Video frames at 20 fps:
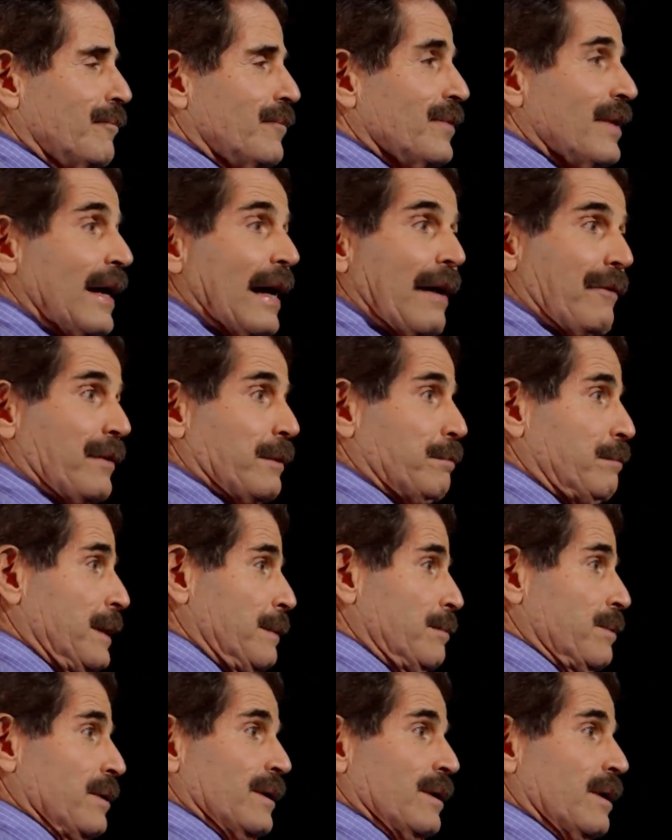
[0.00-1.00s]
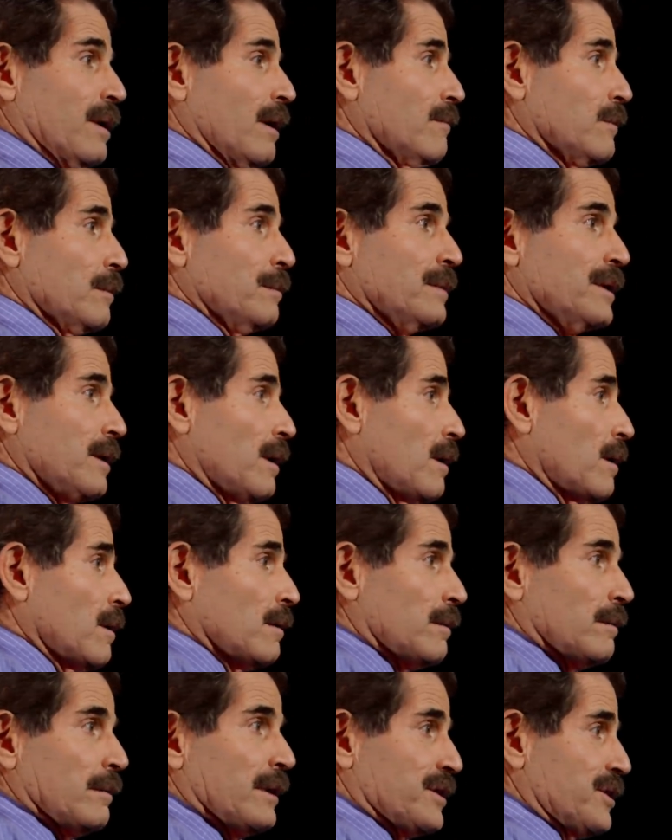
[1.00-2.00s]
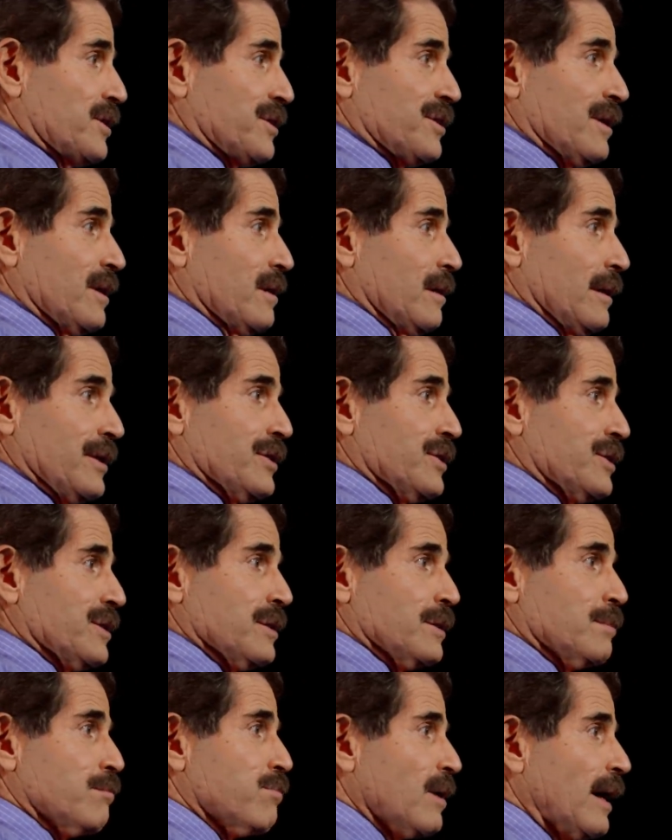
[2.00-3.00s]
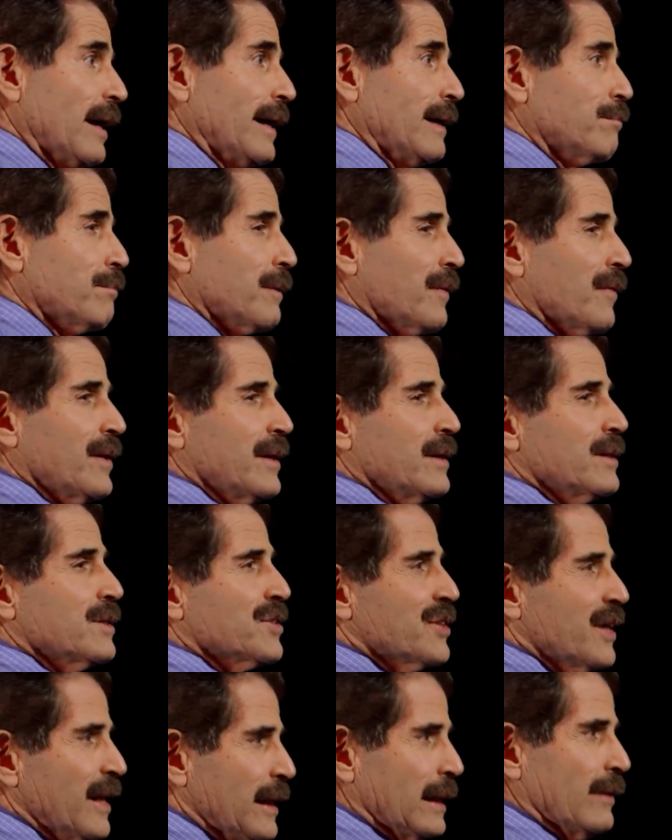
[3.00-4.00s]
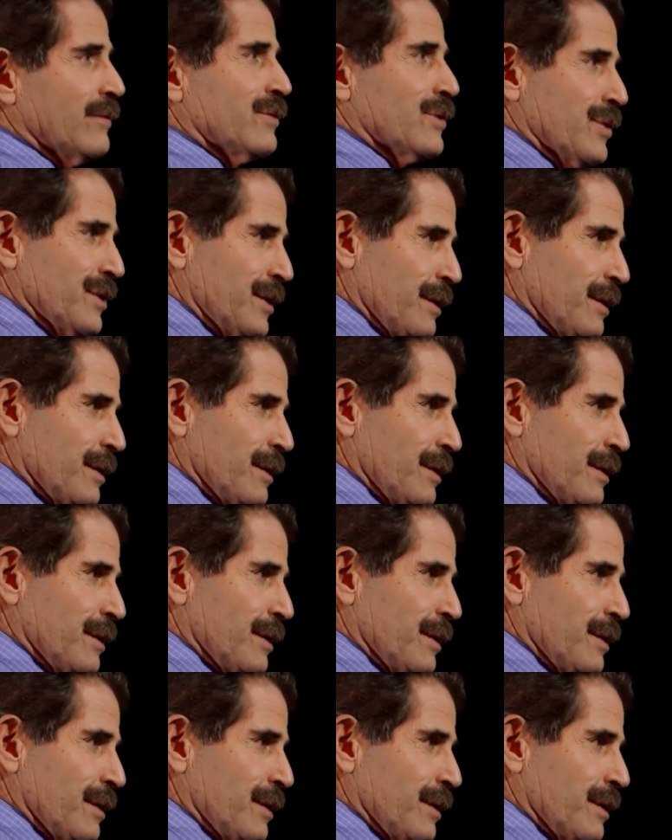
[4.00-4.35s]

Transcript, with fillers: Not that people in government aren't necessarily just as bright, but the incentives are